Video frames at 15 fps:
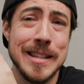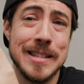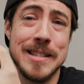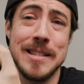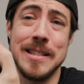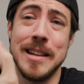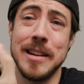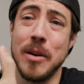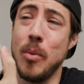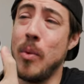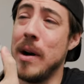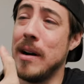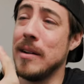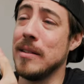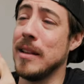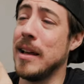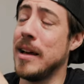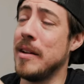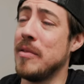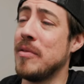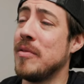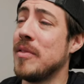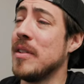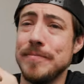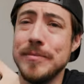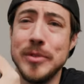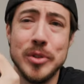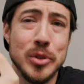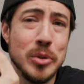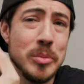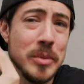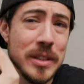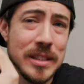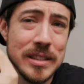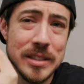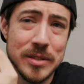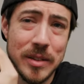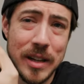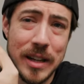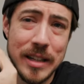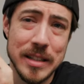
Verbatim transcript: This is like a wildlife zoom lens, right?